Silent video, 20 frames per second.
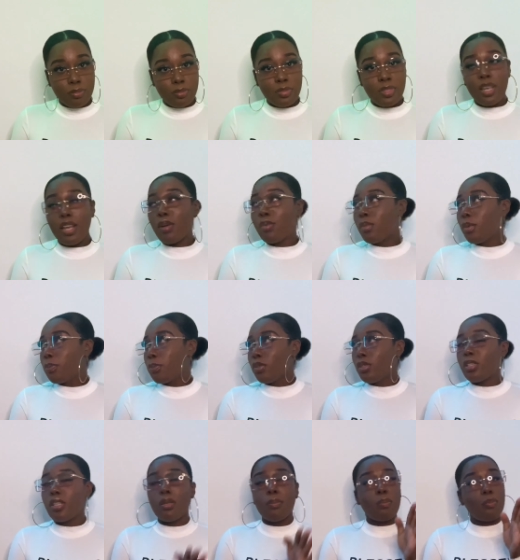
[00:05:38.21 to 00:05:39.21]
I'm gonna put
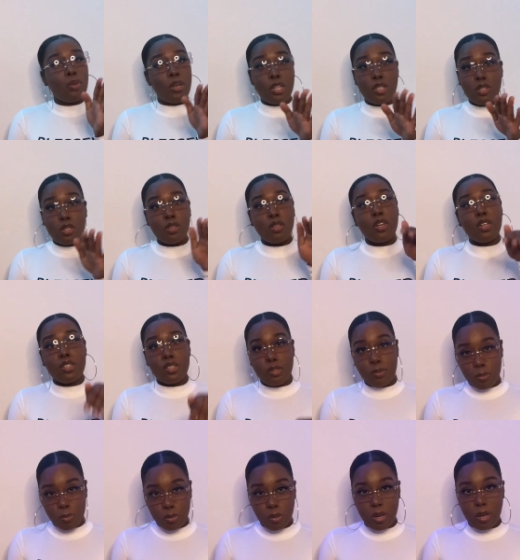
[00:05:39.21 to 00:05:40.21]
pressure on
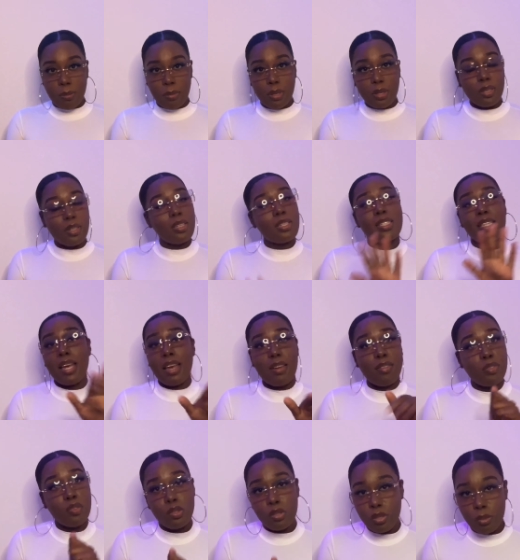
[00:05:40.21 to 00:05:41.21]
subscribing because have you
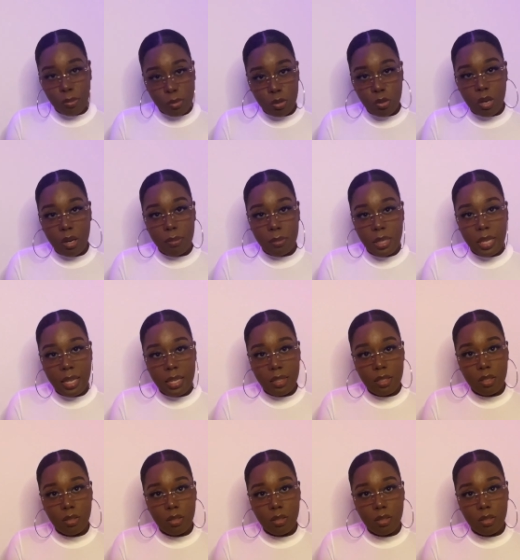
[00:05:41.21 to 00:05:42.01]
subscribed yet?